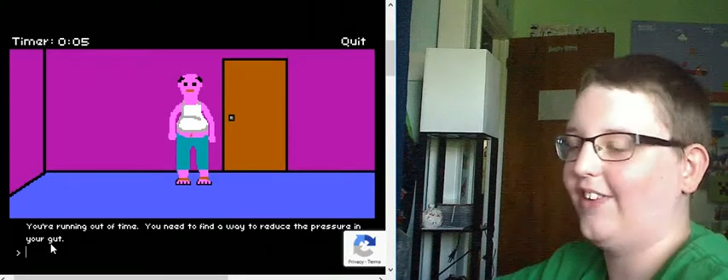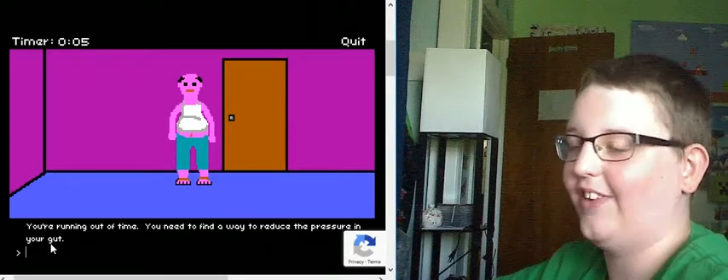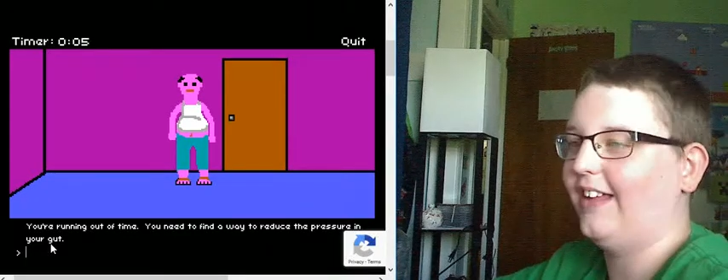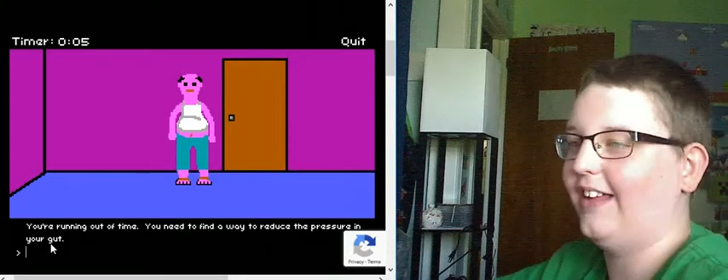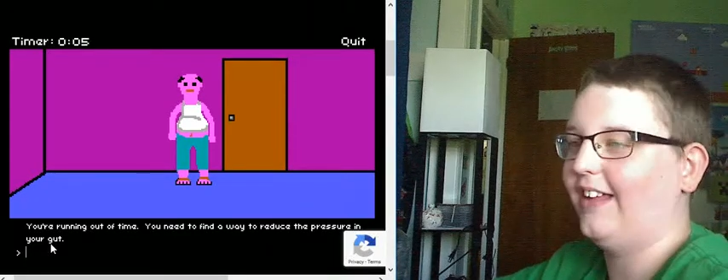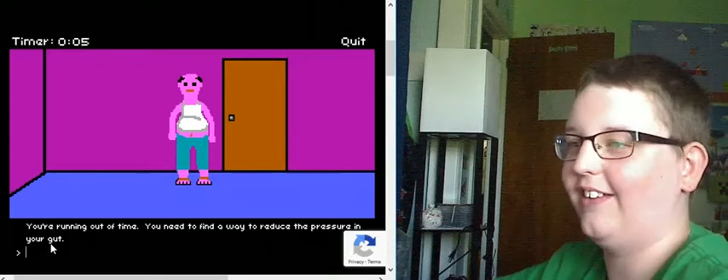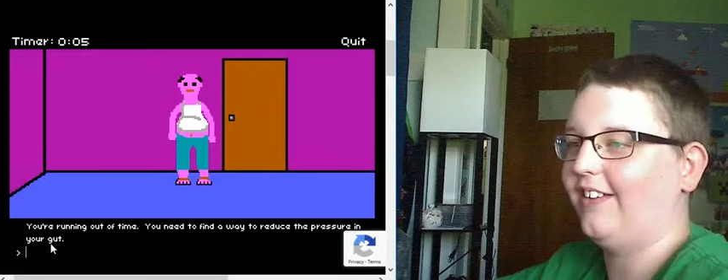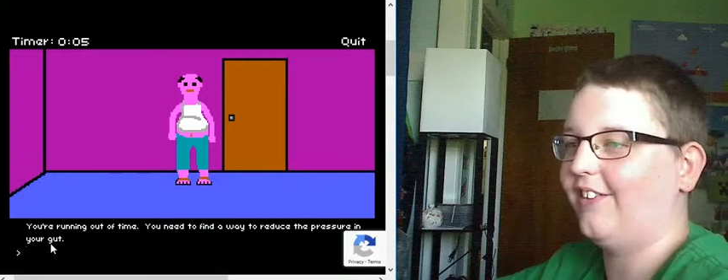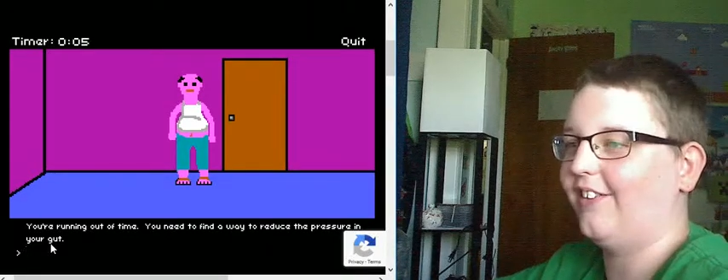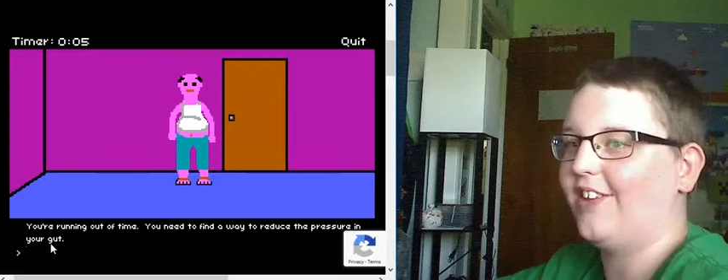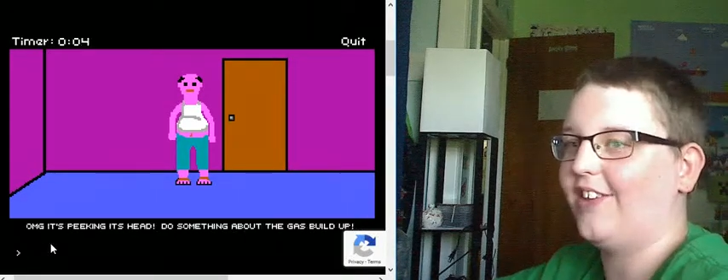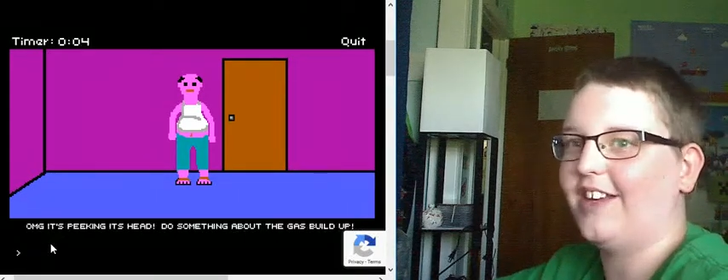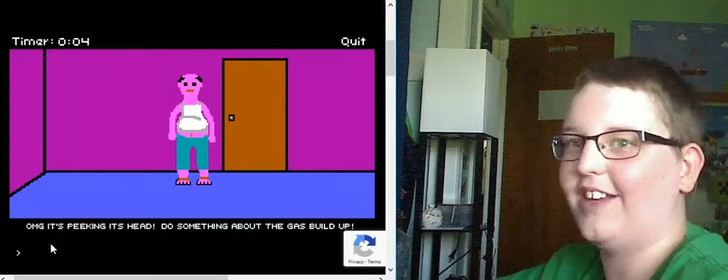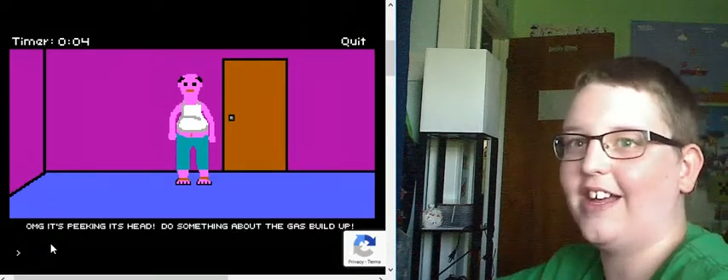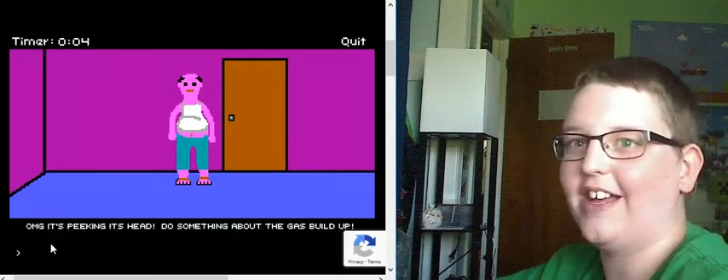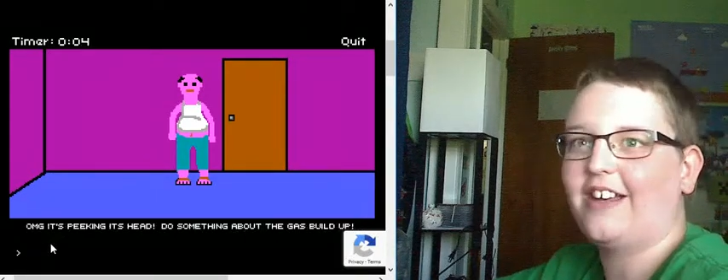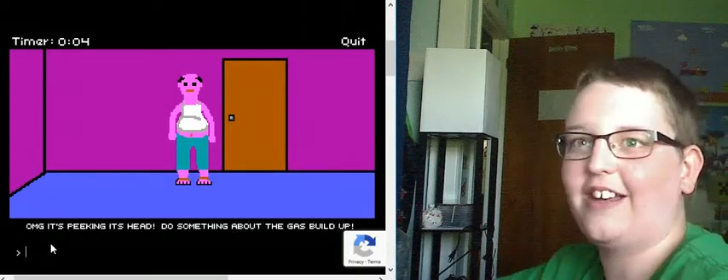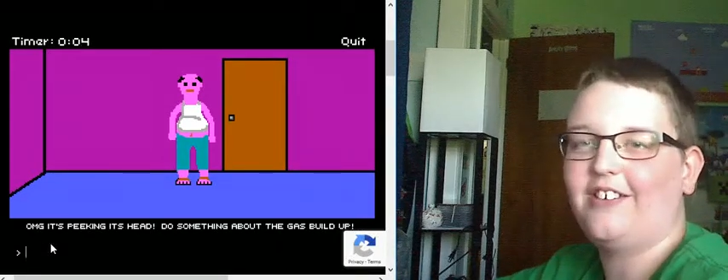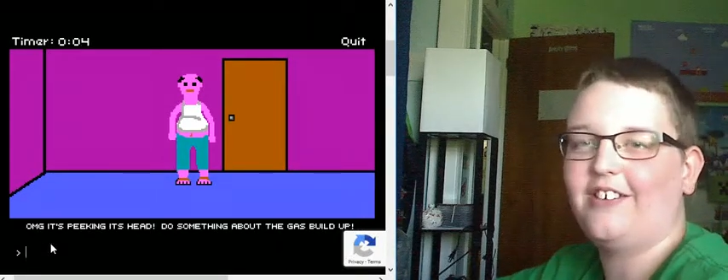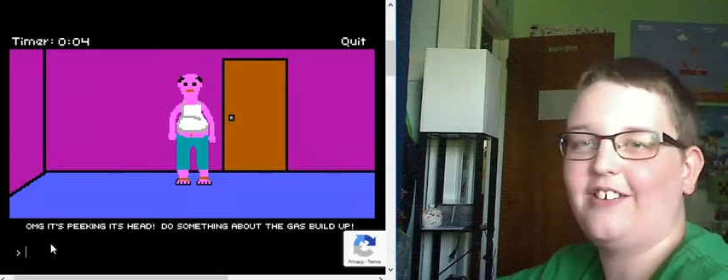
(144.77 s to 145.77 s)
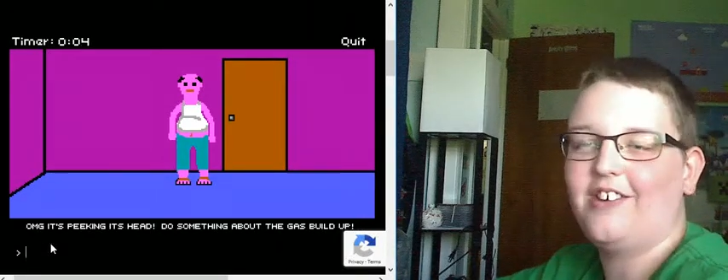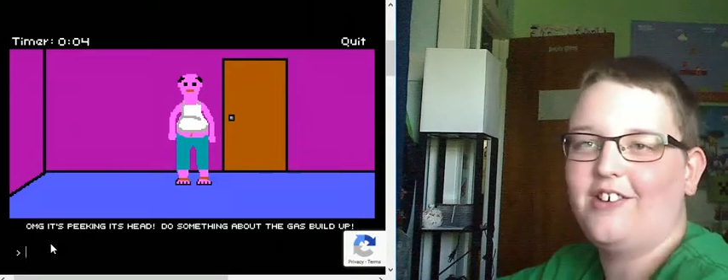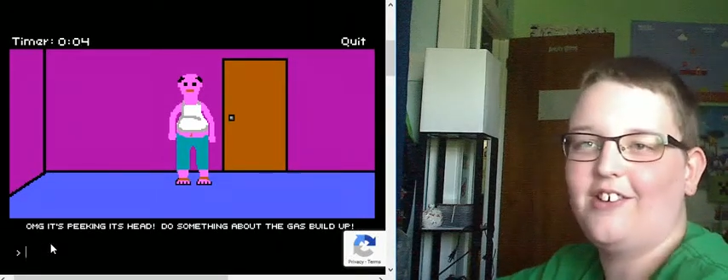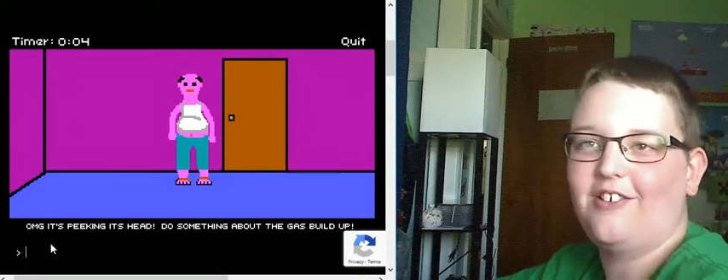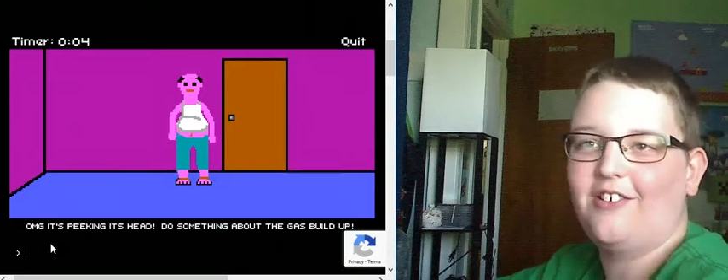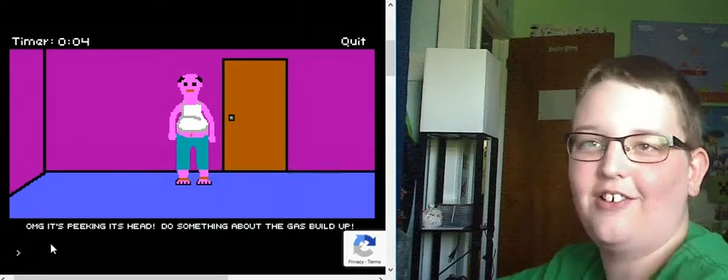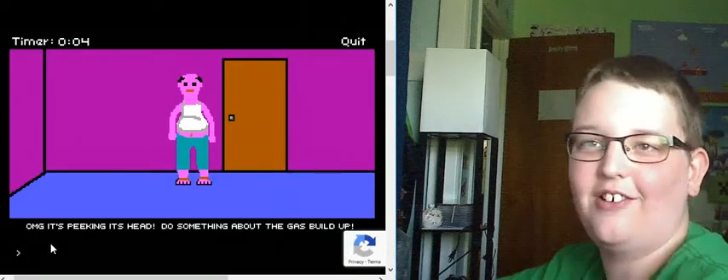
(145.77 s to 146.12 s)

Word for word: that the thing I could do?